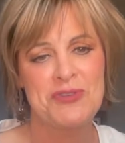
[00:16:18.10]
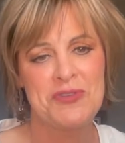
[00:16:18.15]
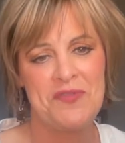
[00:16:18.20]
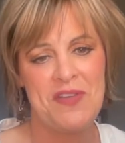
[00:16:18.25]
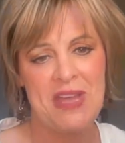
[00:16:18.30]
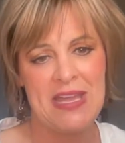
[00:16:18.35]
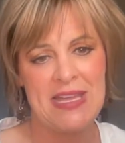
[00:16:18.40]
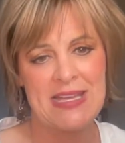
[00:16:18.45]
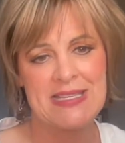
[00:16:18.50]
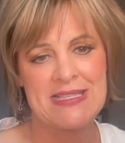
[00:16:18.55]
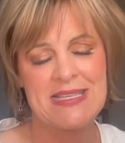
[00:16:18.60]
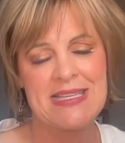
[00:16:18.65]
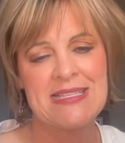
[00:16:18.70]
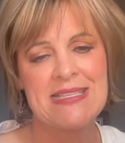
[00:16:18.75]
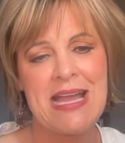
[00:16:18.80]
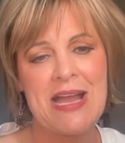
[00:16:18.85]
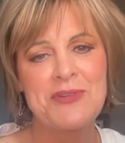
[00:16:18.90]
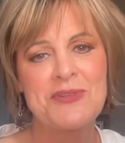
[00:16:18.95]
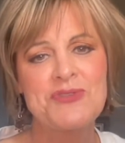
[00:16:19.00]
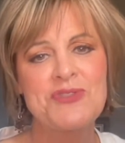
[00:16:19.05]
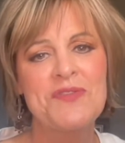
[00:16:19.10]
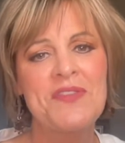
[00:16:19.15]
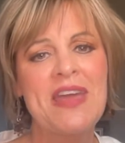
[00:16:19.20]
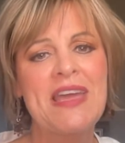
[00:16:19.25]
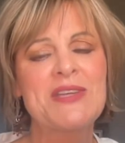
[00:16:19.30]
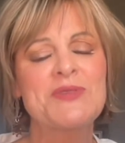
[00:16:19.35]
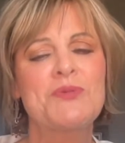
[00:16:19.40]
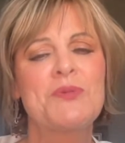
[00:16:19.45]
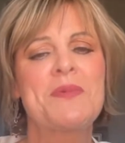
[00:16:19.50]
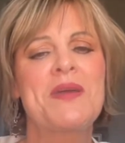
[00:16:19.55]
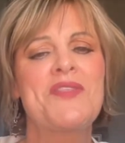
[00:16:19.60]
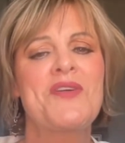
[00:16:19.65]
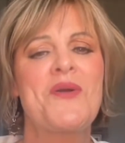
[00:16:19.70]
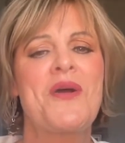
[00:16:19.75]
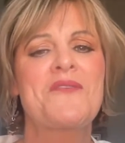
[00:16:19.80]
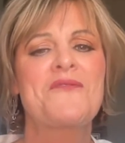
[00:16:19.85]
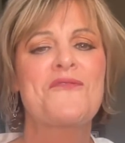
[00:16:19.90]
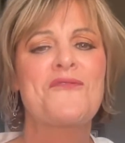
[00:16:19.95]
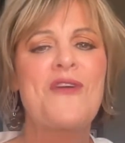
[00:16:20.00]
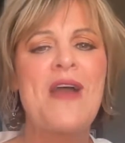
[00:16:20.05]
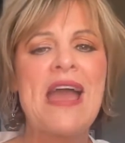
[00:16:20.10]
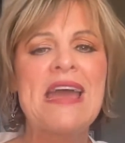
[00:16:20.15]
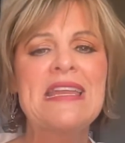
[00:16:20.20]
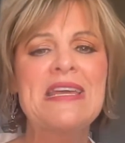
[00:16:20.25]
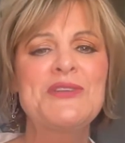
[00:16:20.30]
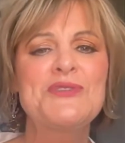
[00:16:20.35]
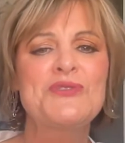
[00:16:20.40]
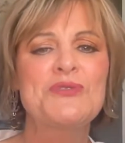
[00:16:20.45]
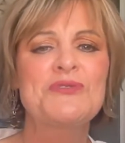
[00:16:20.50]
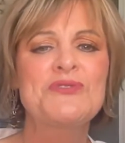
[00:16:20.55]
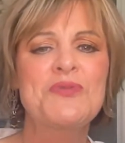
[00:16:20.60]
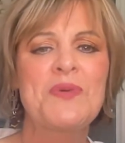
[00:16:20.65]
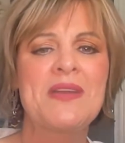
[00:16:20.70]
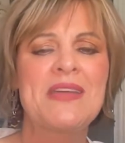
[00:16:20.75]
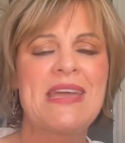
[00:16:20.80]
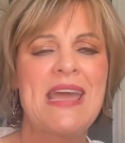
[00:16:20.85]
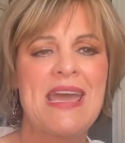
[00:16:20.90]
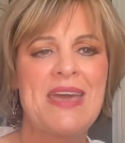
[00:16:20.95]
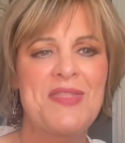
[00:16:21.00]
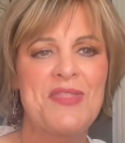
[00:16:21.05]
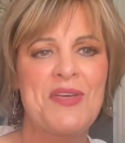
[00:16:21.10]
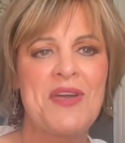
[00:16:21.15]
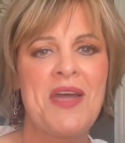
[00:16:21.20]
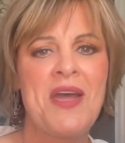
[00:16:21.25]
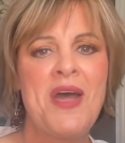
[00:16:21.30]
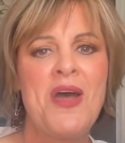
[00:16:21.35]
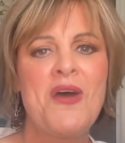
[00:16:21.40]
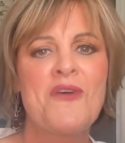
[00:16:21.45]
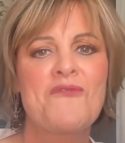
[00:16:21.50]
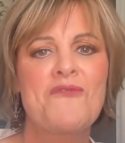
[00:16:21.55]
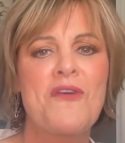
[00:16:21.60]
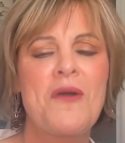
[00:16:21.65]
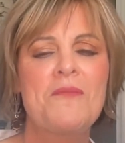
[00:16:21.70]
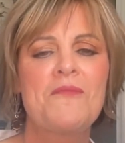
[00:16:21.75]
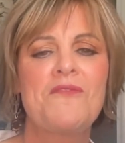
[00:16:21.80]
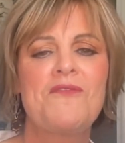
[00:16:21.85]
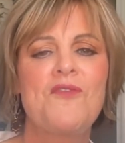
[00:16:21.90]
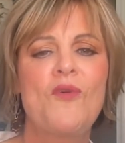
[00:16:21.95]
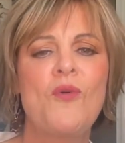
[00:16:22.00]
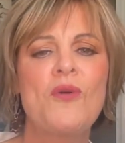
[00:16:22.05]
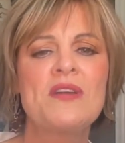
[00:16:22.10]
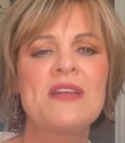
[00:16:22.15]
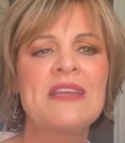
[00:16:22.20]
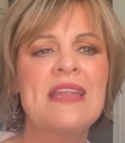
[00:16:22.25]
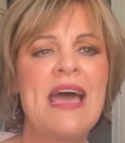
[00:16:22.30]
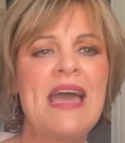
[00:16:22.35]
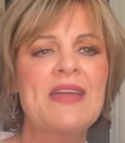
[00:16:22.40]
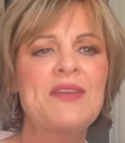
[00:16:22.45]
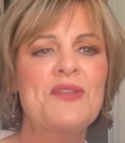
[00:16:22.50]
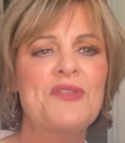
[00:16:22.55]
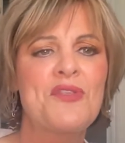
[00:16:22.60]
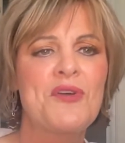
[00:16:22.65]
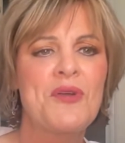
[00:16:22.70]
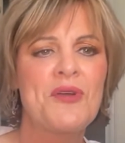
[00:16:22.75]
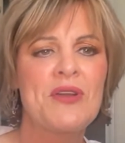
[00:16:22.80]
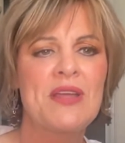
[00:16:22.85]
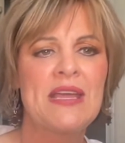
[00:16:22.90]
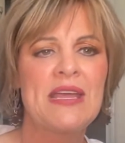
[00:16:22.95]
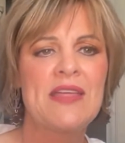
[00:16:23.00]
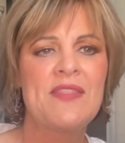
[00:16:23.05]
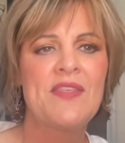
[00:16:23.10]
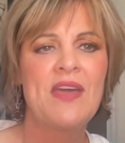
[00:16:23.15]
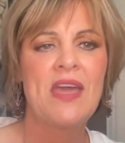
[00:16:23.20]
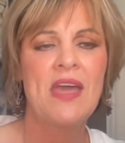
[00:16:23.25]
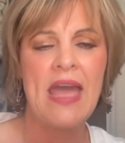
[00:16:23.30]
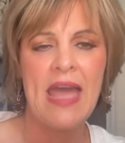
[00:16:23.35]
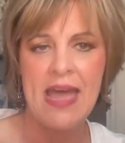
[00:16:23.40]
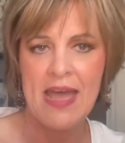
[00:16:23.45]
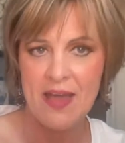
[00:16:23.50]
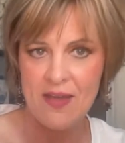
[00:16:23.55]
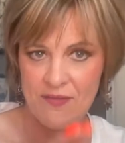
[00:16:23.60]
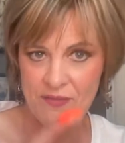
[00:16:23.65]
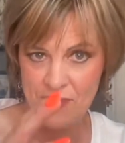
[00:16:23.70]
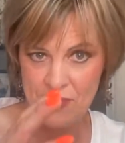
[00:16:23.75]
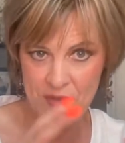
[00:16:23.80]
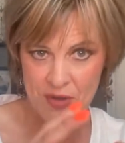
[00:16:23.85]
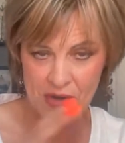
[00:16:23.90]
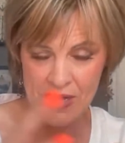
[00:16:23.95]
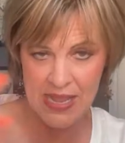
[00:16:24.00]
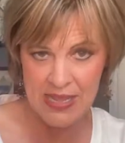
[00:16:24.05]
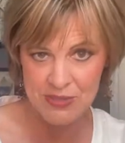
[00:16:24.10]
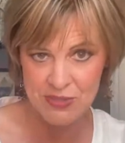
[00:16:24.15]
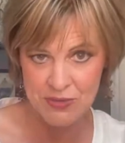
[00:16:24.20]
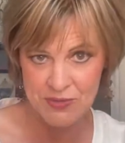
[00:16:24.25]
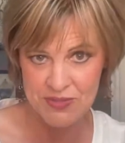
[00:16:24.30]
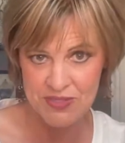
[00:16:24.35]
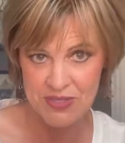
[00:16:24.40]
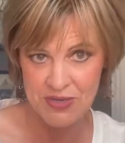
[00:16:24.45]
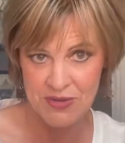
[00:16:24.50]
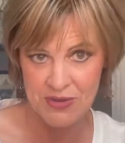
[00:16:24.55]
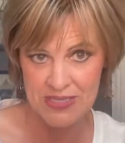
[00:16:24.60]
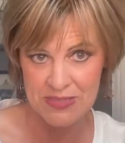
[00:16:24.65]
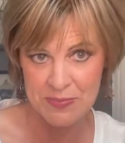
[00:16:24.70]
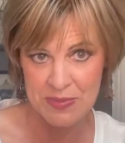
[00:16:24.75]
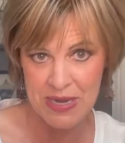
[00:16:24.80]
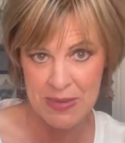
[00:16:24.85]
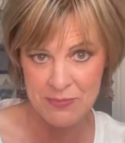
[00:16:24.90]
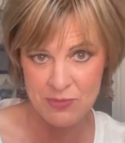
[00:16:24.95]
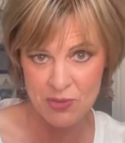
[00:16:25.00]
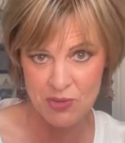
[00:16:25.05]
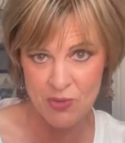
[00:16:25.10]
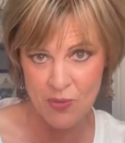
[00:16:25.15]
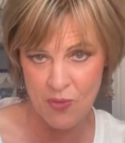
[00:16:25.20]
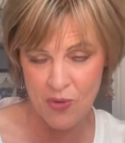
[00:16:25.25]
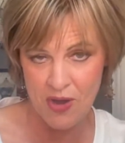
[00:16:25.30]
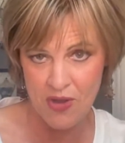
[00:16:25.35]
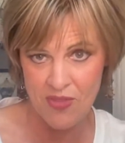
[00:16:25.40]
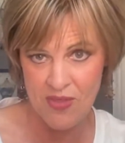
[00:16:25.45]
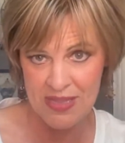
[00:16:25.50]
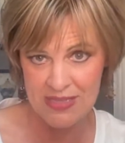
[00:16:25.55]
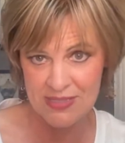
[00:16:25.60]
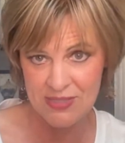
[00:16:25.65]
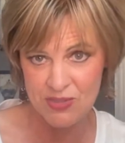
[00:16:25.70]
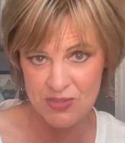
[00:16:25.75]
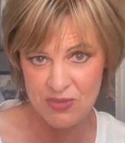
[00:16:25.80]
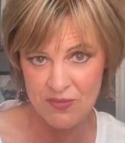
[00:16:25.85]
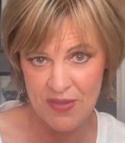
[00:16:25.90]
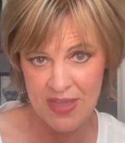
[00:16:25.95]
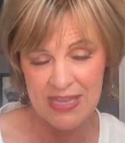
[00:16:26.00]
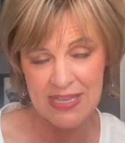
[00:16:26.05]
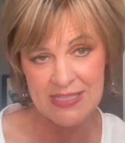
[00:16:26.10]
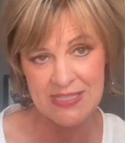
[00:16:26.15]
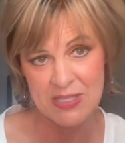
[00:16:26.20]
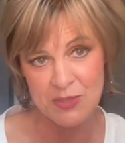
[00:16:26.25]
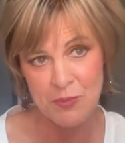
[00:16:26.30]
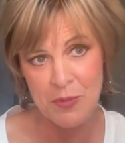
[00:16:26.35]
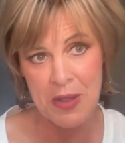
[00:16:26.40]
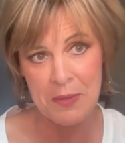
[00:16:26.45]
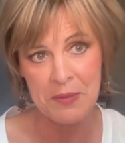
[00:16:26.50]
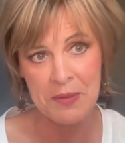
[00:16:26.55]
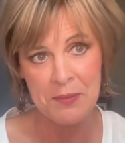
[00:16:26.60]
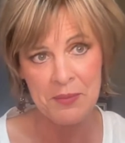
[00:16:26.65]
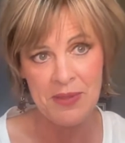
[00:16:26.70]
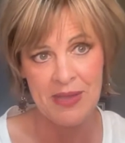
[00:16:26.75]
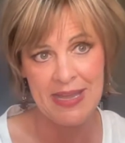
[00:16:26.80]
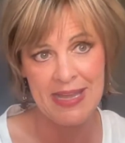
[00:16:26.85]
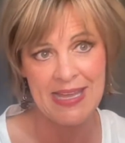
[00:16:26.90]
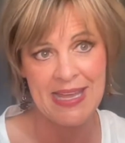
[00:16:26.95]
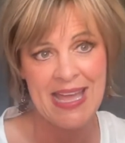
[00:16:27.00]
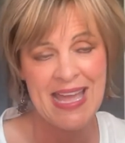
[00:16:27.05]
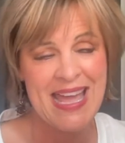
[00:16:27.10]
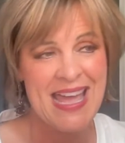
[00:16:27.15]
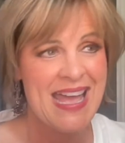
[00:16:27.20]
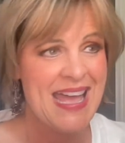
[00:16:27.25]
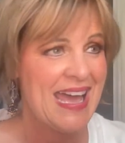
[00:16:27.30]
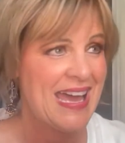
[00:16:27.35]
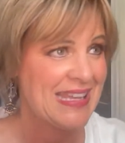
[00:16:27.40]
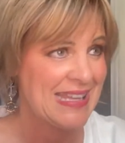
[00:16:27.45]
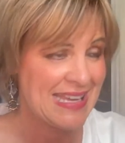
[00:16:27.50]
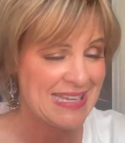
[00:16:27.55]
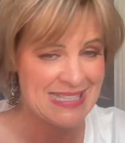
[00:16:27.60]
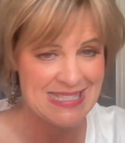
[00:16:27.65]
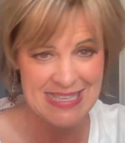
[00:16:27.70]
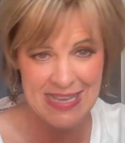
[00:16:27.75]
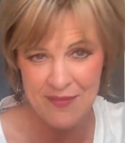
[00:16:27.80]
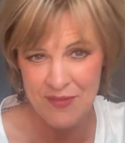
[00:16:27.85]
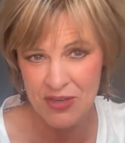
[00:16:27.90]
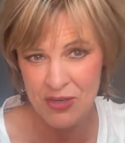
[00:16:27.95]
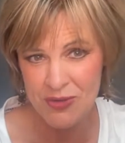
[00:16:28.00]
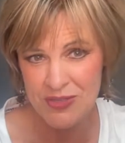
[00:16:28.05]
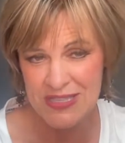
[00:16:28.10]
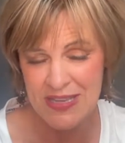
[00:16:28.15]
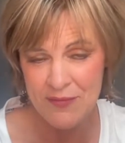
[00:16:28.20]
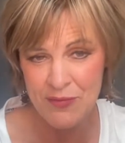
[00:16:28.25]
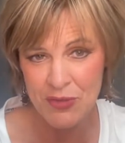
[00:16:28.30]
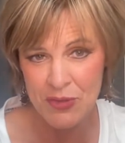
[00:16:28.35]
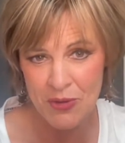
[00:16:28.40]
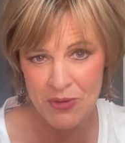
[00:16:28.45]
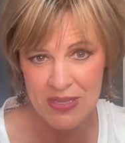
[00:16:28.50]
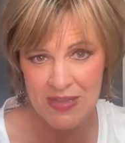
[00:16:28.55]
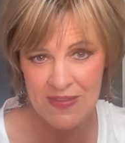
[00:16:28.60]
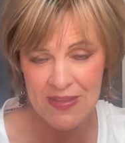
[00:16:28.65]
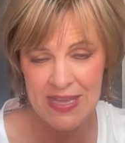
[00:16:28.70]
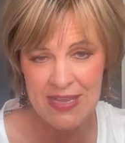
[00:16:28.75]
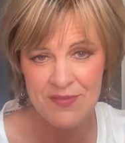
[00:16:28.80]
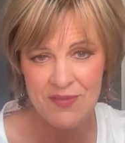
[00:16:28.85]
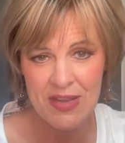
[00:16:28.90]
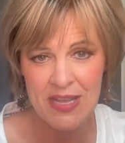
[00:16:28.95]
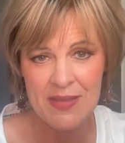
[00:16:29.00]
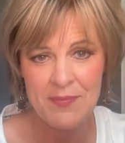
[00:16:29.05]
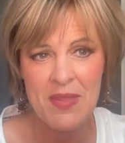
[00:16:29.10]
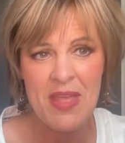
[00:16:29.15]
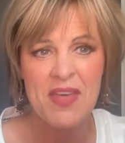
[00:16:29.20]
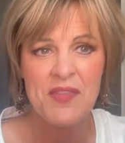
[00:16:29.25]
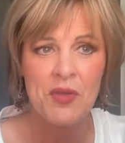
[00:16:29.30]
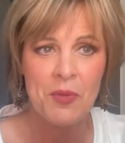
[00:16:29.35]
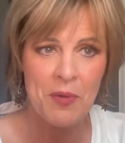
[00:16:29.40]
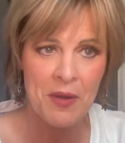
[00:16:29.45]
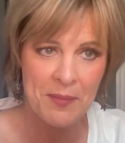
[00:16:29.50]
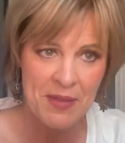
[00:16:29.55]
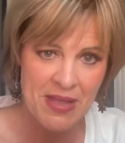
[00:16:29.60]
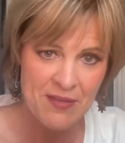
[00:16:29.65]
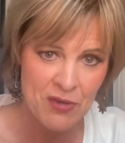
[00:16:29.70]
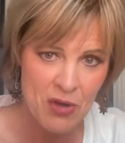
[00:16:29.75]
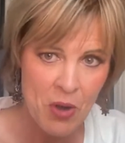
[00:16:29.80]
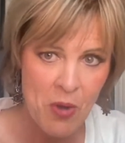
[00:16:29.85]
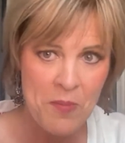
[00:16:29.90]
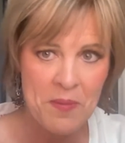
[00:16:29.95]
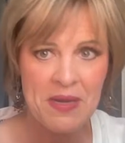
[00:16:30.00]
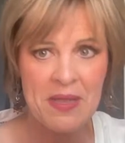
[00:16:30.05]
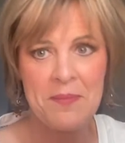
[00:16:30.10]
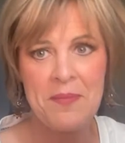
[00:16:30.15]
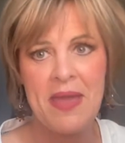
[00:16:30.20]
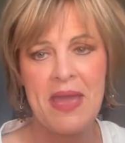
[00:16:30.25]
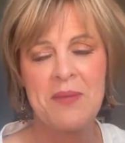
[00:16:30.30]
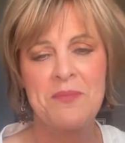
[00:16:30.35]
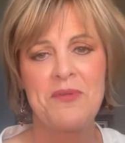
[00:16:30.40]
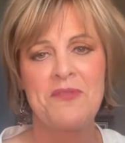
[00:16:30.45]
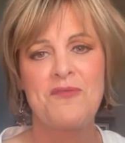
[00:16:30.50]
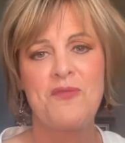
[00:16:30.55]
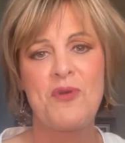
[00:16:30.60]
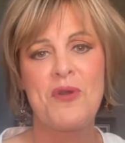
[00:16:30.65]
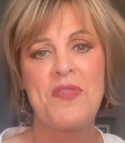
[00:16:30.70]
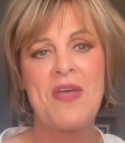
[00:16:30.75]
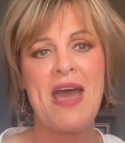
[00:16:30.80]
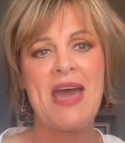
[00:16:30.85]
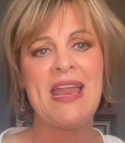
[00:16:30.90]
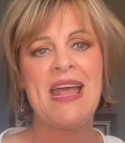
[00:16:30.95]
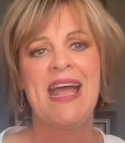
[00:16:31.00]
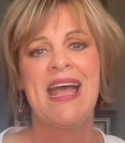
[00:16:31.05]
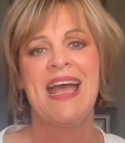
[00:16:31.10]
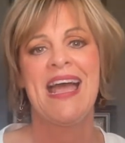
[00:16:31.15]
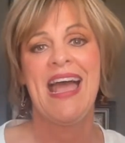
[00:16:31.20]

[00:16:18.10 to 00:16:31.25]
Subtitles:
Zhivago. And Dr. Zhivago will be there on Friday, June 28th from 4 to 9:30. They have their concert series, but I'm sure that Zhivago is probably playing at like 7 or 7:30 in the evening. They'll probably have an opening band before that.